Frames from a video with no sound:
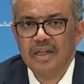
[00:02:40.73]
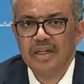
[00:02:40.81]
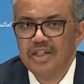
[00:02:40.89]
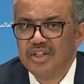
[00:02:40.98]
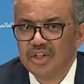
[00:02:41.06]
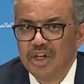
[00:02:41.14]

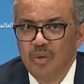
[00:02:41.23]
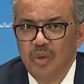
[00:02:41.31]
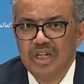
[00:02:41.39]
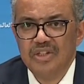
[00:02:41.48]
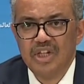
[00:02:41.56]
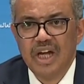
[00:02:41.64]
History
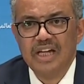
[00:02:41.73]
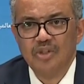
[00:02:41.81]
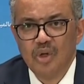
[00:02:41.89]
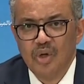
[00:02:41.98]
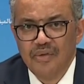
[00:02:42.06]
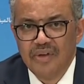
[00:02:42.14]
will judge
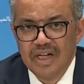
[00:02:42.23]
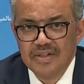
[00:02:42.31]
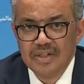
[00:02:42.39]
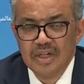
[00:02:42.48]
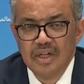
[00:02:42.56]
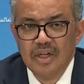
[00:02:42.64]
all of
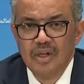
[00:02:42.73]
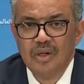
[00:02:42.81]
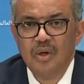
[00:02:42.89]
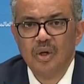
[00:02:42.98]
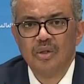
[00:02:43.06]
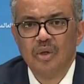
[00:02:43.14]
us,
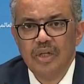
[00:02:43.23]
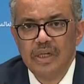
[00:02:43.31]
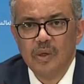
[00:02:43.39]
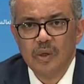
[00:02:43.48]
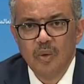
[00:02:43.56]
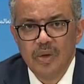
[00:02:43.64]
not
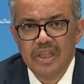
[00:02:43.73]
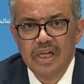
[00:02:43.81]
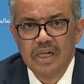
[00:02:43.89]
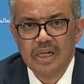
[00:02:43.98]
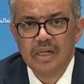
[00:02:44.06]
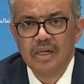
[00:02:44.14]
only on
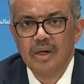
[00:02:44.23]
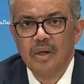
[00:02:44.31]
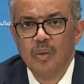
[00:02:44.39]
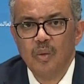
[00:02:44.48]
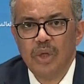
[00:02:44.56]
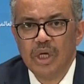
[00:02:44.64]
whether
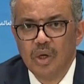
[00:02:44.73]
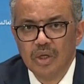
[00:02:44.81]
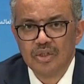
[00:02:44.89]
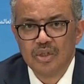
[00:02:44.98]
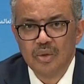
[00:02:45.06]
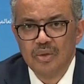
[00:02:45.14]
we
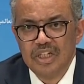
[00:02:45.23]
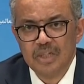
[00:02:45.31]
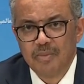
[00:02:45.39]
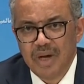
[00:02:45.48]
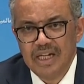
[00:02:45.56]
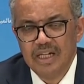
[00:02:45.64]
got through
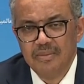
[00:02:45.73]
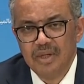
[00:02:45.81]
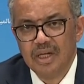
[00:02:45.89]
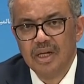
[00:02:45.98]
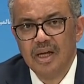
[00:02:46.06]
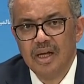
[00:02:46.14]
this
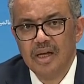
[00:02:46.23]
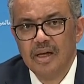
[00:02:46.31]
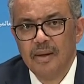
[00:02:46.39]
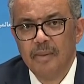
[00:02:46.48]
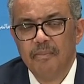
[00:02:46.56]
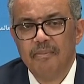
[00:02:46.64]
pandemic,
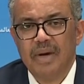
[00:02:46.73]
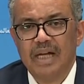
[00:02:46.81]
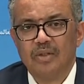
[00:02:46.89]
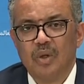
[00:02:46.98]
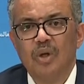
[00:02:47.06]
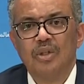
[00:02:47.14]

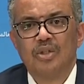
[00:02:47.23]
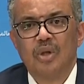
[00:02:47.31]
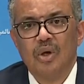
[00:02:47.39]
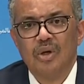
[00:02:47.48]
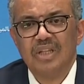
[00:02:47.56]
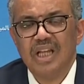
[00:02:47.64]
but
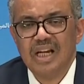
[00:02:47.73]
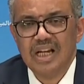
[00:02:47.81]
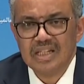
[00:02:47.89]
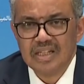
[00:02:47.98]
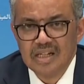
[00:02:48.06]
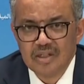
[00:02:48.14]
also on the
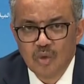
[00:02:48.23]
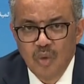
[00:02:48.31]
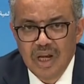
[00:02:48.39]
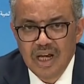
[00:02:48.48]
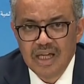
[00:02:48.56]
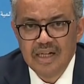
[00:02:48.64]
lessons
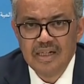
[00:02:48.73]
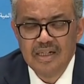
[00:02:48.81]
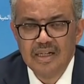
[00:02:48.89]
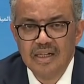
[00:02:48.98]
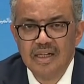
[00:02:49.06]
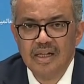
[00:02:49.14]
we learned
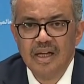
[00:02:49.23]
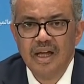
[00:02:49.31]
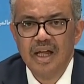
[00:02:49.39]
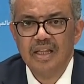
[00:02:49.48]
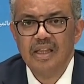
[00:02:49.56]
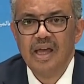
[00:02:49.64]

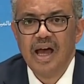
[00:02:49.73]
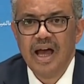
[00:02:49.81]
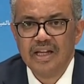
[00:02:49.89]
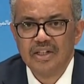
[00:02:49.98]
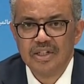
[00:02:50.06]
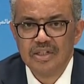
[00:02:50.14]
and the
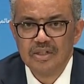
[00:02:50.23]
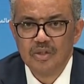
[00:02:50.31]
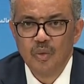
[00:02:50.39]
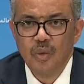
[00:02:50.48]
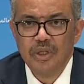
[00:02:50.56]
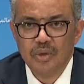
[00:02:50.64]

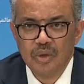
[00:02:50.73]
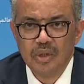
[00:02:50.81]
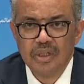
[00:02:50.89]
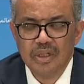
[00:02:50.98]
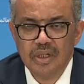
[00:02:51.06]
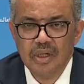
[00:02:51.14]
actions we
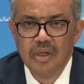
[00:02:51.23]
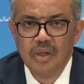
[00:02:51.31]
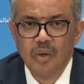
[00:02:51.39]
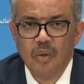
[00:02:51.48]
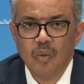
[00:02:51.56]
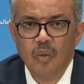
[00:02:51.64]
took
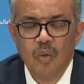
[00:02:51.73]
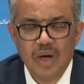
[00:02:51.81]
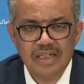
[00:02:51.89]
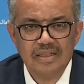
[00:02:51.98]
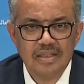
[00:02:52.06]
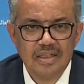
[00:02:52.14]

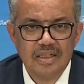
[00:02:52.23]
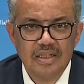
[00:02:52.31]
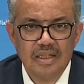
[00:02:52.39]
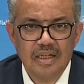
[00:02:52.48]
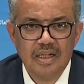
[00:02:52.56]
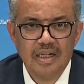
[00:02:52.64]

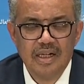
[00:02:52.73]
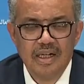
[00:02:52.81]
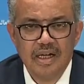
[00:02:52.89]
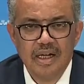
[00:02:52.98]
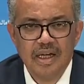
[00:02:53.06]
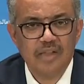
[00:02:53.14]
once
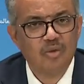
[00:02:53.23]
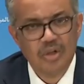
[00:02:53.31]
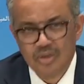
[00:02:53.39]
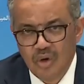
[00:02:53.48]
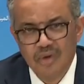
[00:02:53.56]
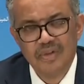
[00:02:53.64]
it
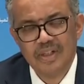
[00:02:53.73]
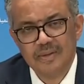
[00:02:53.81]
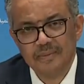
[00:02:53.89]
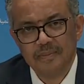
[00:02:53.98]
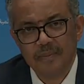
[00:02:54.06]
was over.